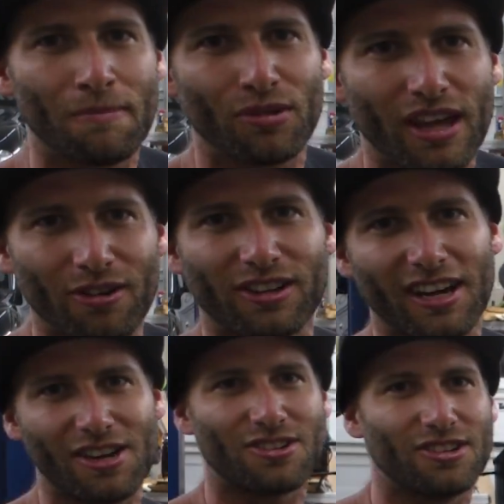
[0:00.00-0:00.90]
Jump without
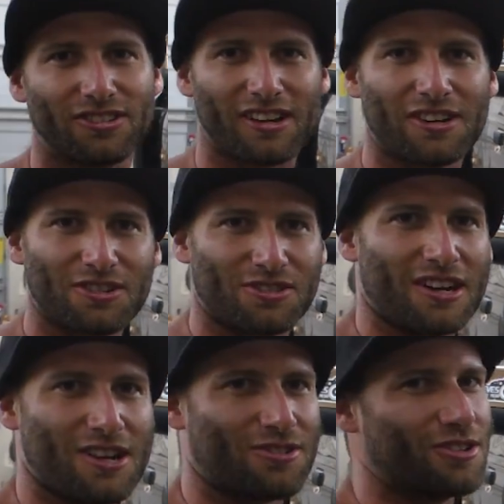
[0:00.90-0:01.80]
cages, and it's
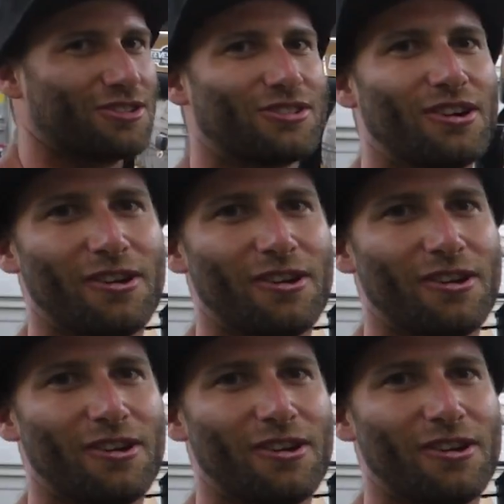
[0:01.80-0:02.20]
dangerous, so...